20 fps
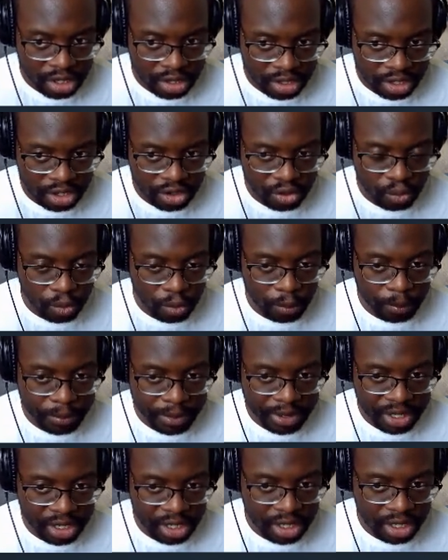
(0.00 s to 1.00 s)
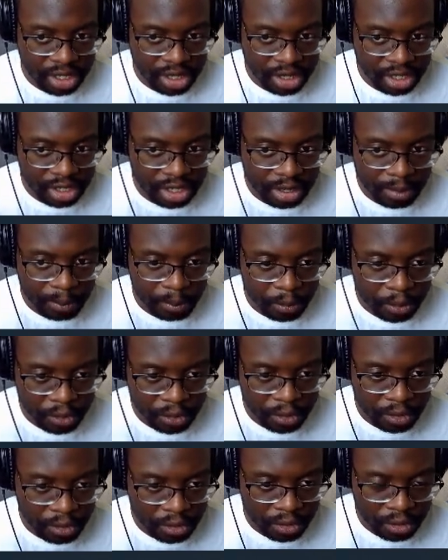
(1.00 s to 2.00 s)
this will be the
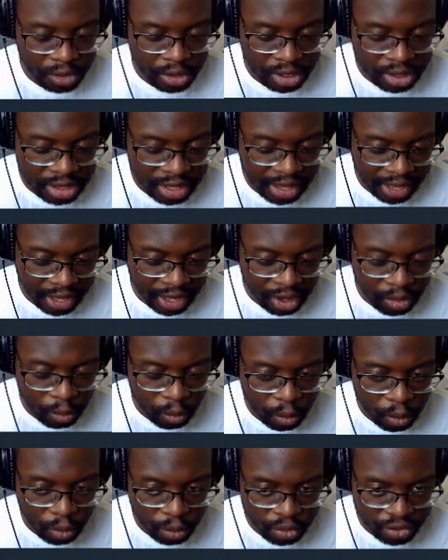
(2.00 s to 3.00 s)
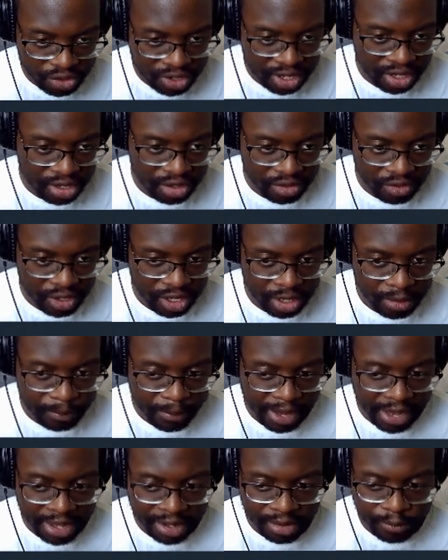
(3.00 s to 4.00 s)
number that will stay the
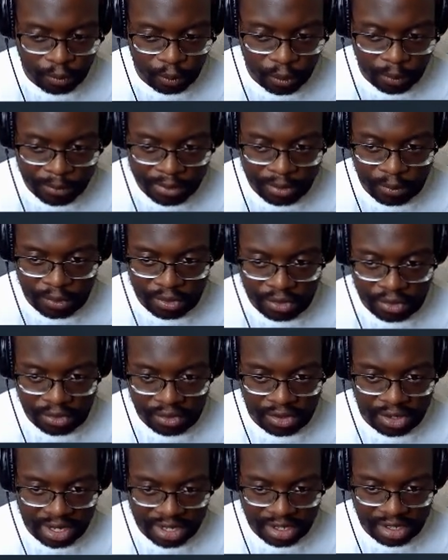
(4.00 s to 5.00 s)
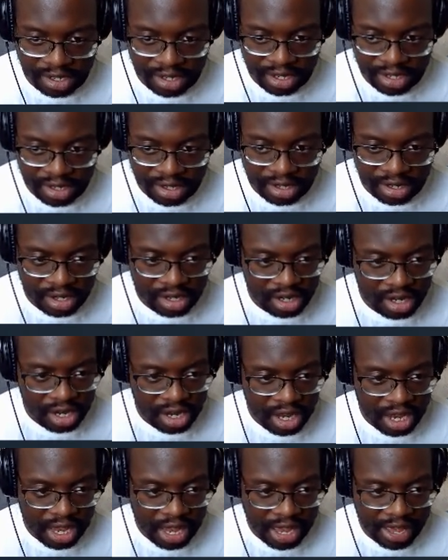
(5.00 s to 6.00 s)
same and will be returned at the end.
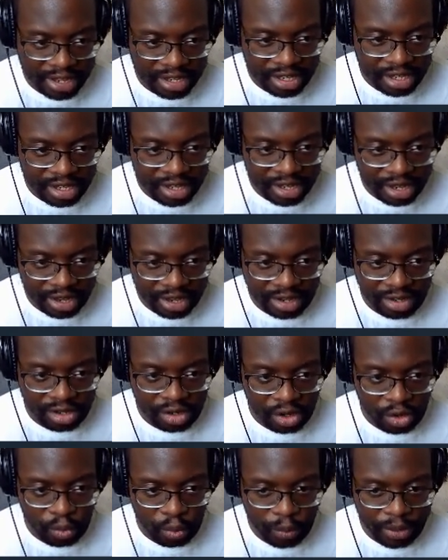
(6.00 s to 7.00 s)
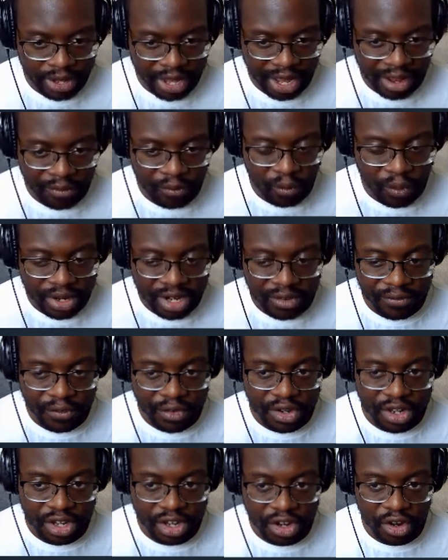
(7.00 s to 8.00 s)
And then we have
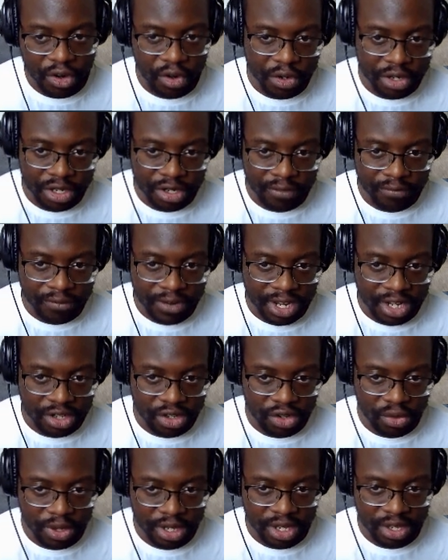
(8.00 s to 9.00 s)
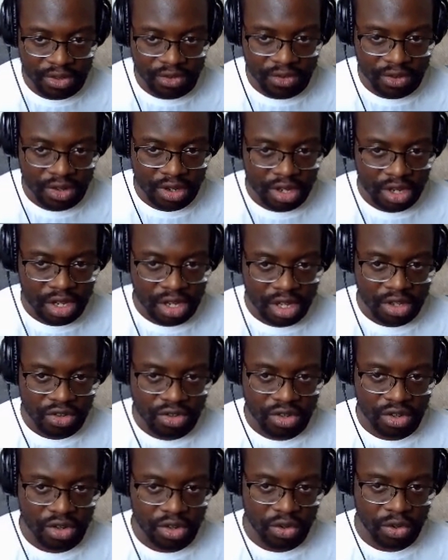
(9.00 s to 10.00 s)
whatever the current value is.
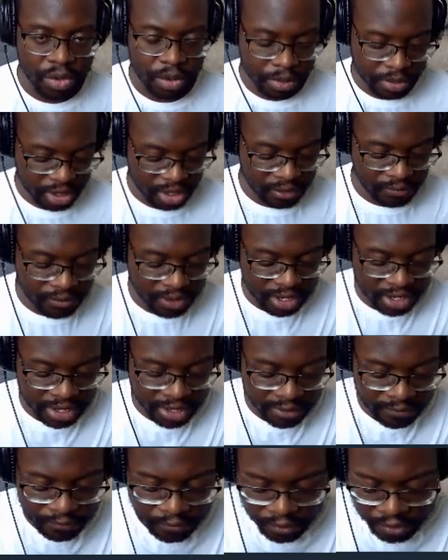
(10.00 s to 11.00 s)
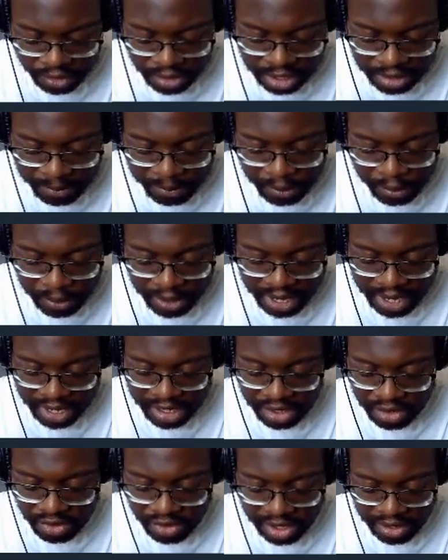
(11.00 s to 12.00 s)
So if I, for example,
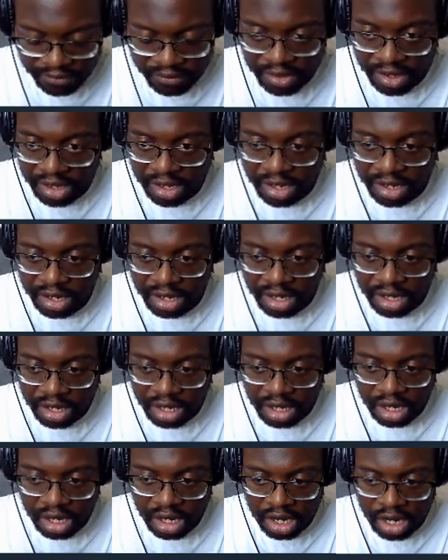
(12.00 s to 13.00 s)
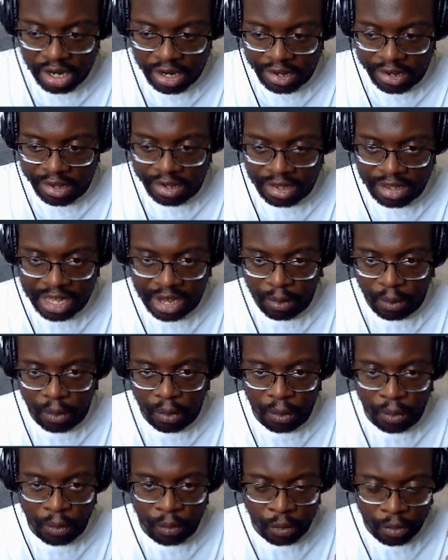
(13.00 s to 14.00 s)
add a 7, that
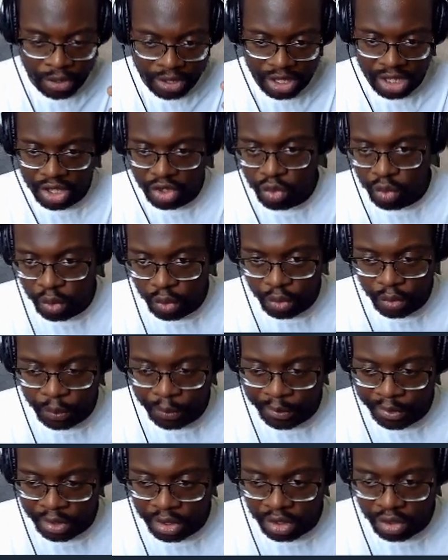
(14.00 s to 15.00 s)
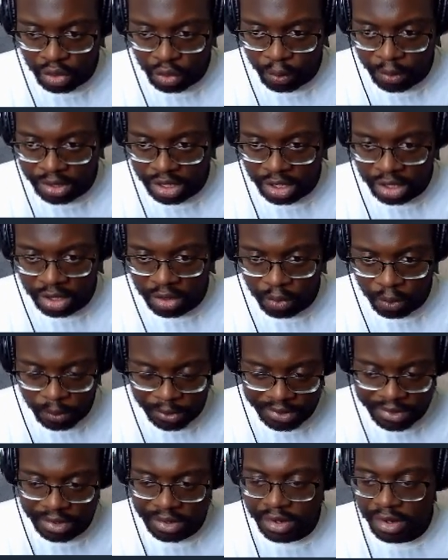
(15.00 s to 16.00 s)
will equal
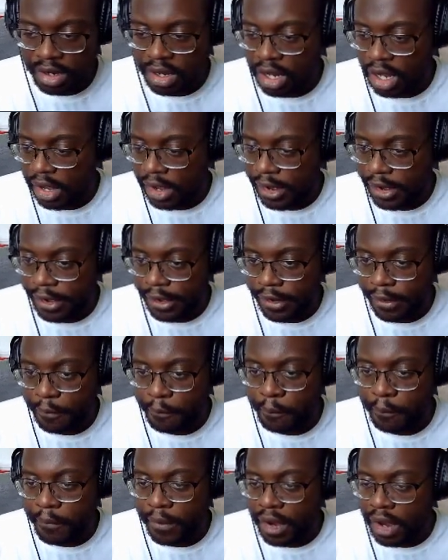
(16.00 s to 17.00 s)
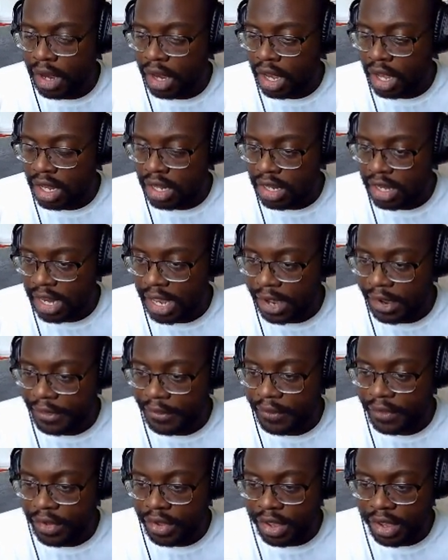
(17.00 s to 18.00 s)
21.
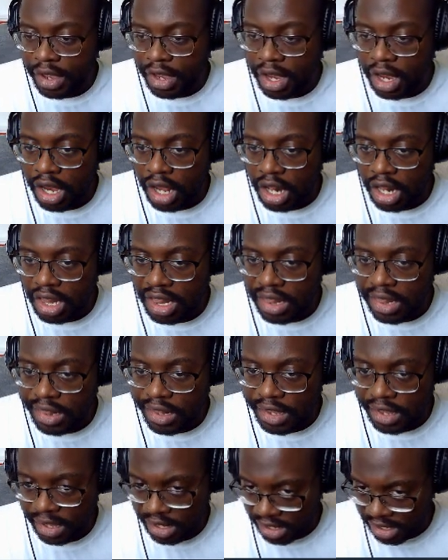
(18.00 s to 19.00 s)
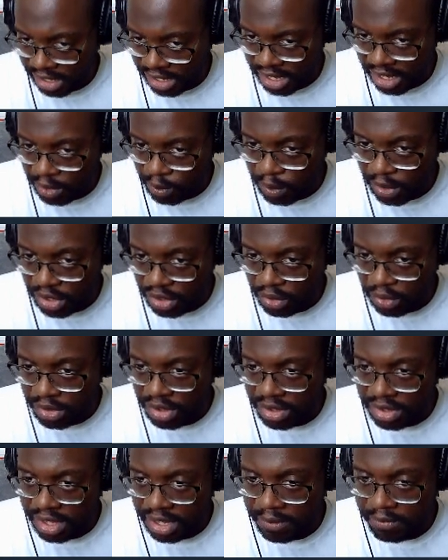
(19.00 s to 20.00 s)
Now, can we do
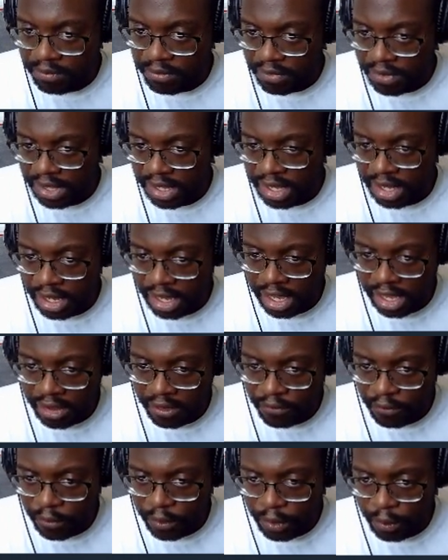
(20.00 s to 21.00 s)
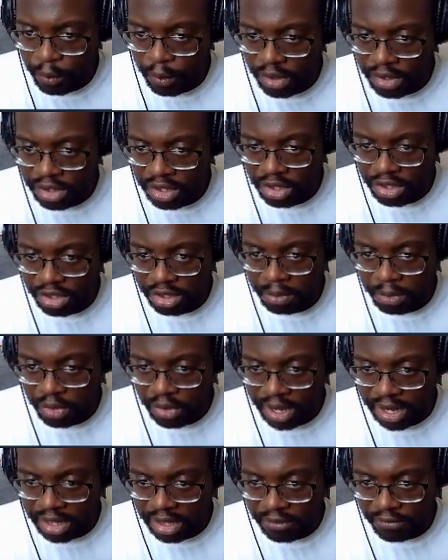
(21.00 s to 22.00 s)
the same thing if we want to
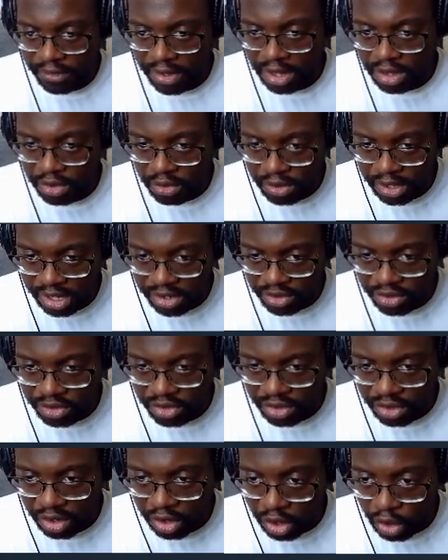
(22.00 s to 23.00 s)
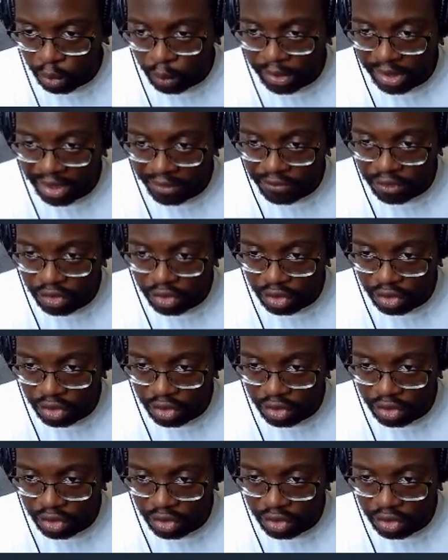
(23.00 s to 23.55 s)
subtract the value? Yes, all we have to